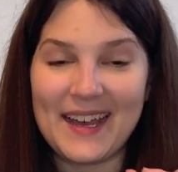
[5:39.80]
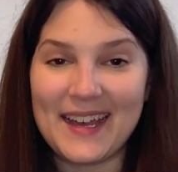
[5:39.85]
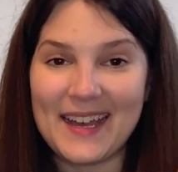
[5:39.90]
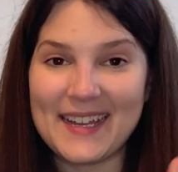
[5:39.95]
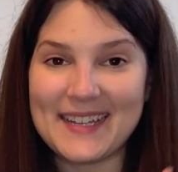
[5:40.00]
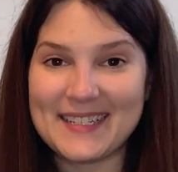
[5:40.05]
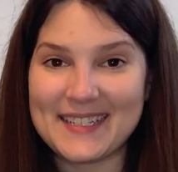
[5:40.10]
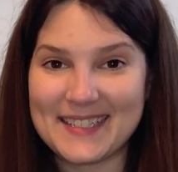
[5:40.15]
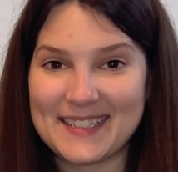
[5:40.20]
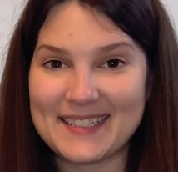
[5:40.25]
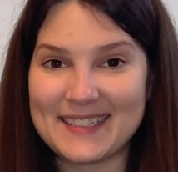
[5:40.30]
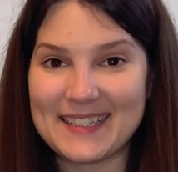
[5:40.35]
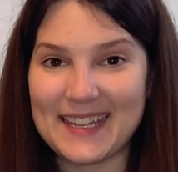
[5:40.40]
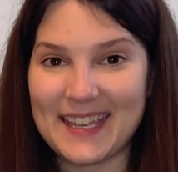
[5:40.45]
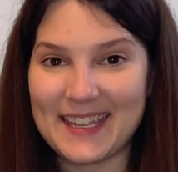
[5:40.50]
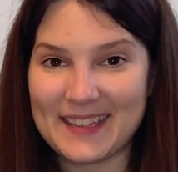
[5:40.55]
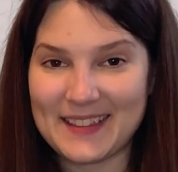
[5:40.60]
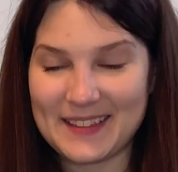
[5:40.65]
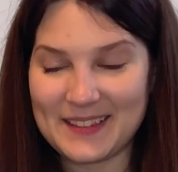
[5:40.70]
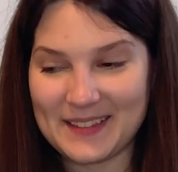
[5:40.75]
I didn't
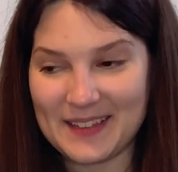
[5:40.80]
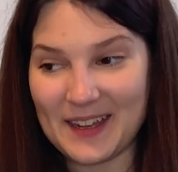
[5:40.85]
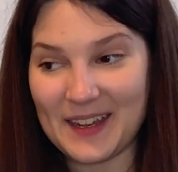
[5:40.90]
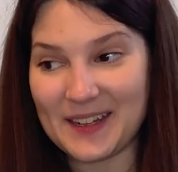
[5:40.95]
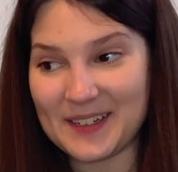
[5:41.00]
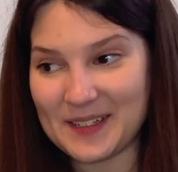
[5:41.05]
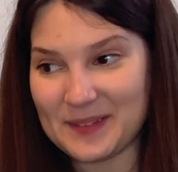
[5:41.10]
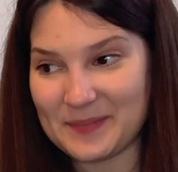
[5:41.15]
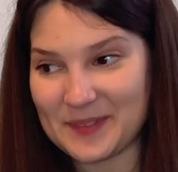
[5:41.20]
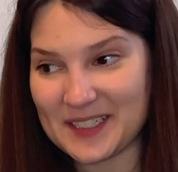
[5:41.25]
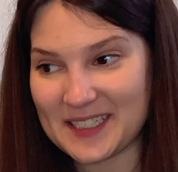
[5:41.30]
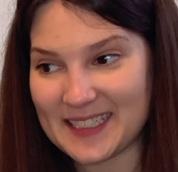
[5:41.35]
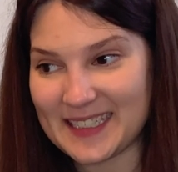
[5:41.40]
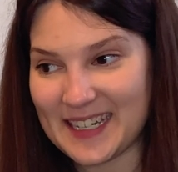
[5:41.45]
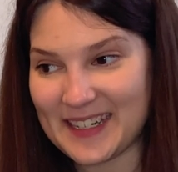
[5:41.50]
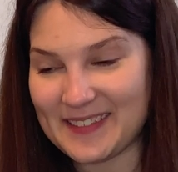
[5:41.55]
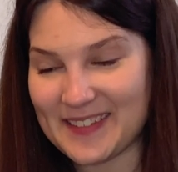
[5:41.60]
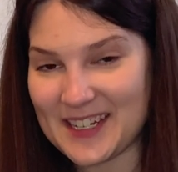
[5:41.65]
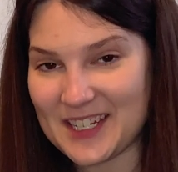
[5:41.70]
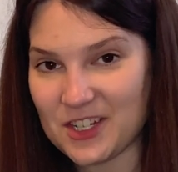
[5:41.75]
like the audiobook
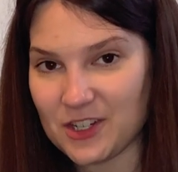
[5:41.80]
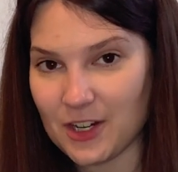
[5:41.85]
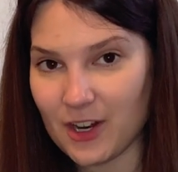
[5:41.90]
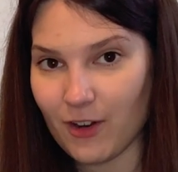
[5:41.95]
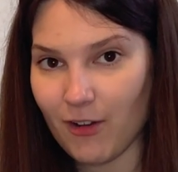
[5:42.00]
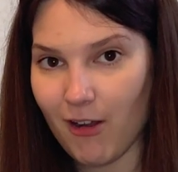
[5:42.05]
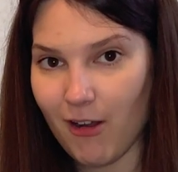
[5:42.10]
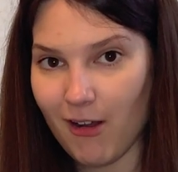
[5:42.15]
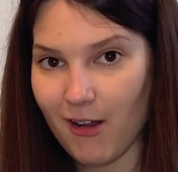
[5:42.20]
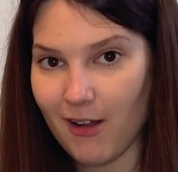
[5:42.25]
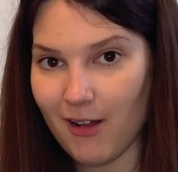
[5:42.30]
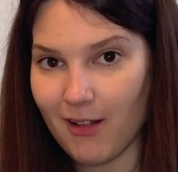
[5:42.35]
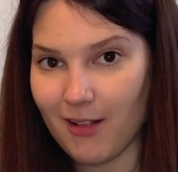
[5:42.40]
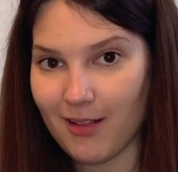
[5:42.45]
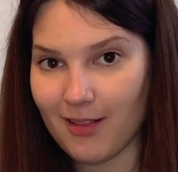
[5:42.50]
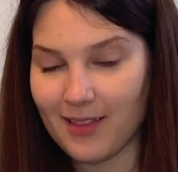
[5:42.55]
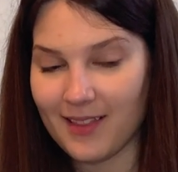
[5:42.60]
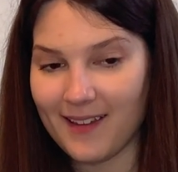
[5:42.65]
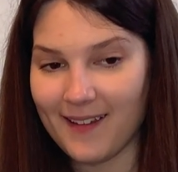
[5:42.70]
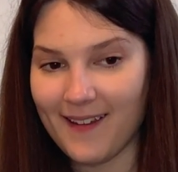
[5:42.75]
narration at
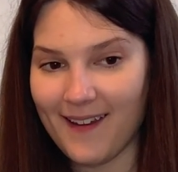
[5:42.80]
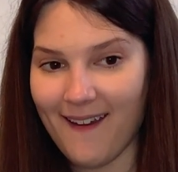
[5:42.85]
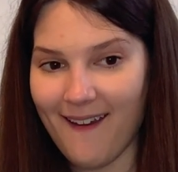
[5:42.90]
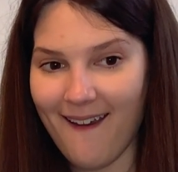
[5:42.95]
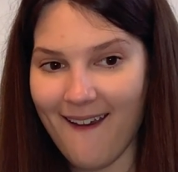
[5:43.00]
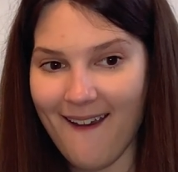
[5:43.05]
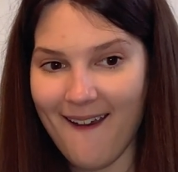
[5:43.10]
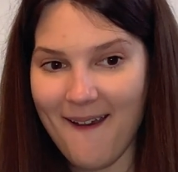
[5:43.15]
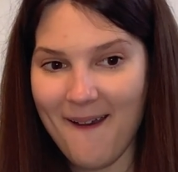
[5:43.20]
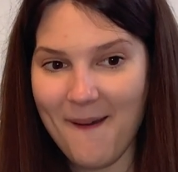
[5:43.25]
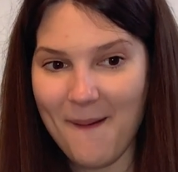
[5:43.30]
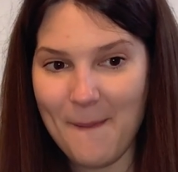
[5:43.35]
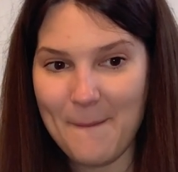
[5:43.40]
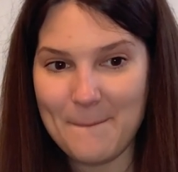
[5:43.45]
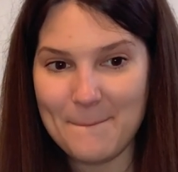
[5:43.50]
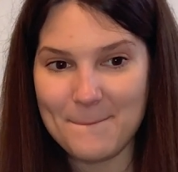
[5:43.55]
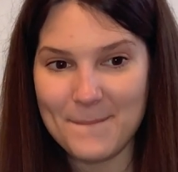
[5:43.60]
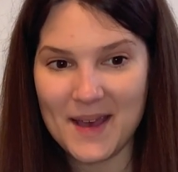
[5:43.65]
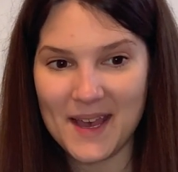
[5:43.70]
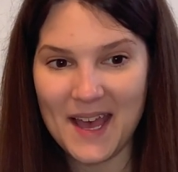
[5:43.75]
all.
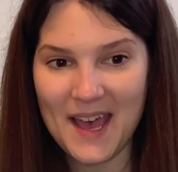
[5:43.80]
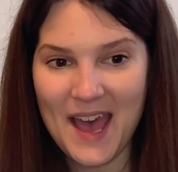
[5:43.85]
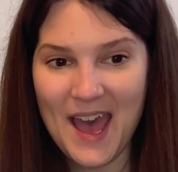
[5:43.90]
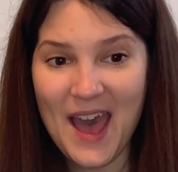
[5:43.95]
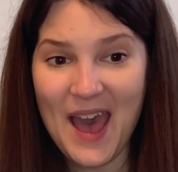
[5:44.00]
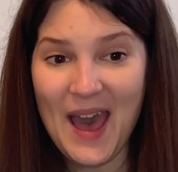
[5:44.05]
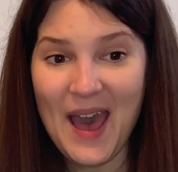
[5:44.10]
Bong